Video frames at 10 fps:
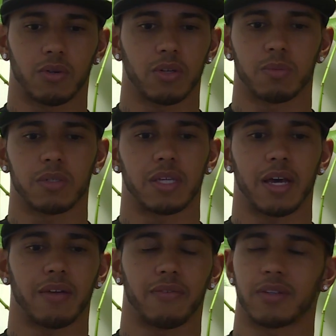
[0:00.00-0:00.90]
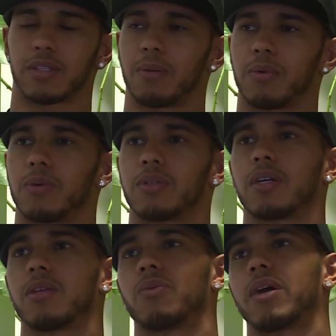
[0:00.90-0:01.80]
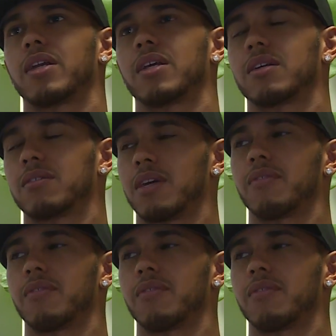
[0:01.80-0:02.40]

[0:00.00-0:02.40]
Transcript: Christmas Day, for example, is either raining.